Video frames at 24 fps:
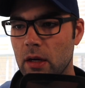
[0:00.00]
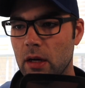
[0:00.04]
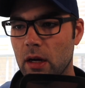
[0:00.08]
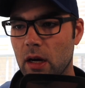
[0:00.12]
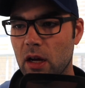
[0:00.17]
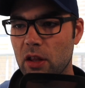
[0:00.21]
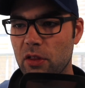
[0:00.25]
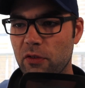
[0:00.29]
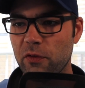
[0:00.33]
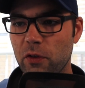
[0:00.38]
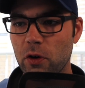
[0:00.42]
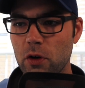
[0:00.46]

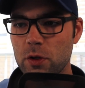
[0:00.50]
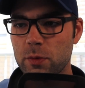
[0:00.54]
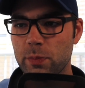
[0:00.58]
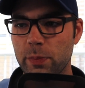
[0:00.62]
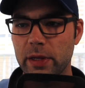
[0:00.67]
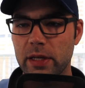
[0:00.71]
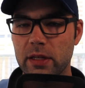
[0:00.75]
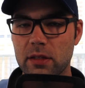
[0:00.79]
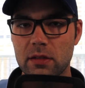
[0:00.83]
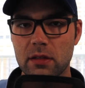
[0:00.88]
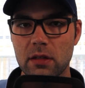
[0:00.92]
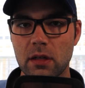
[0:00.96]
The first
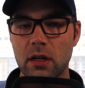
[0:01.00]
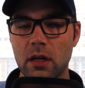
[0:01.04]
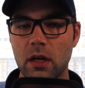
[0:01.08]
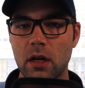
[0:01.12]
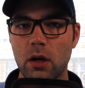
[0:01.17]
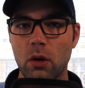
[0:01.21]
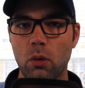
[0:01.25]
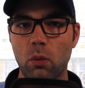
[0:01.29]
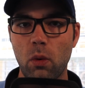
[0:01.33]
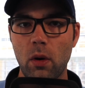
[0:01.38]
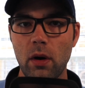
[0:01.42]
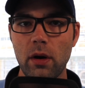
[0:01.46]
piece:
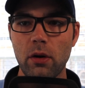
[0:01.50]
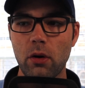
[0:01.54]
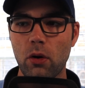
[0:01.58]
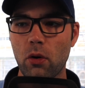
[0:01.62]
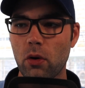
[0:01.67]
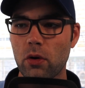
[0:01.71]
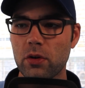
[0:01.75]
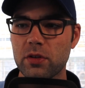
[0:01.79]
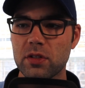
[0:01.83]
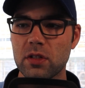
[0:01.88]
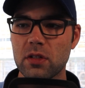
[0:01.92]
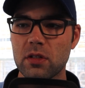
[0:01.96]
what
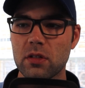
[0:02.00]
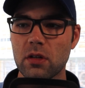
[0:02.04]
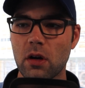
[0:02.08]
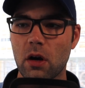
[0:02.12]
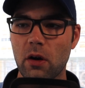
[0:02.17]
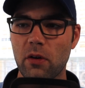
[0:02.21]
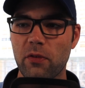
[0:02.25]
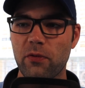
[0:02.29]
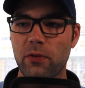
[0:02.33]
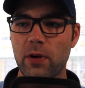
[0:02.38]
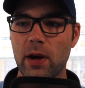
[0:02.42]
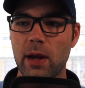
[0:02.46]
horses
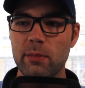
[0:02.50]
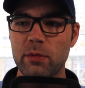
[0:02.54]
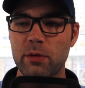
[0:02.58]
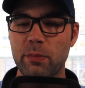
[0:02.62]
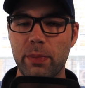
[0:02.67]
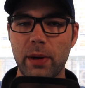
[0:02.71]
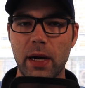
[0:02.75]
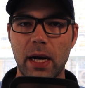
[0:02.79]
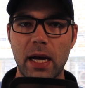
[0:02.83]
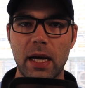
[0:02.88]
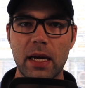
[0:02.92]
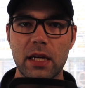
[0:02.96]
are framed
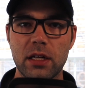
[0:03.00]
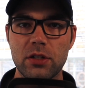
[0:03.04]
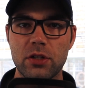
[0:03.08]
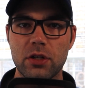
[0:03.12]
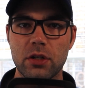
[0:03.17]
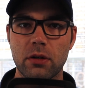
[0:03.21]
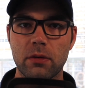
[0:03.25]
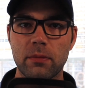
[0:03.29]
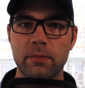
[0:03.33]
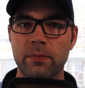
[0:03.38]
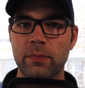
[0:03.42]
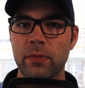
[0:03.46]
behind
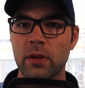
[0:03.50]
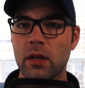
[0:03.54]
you?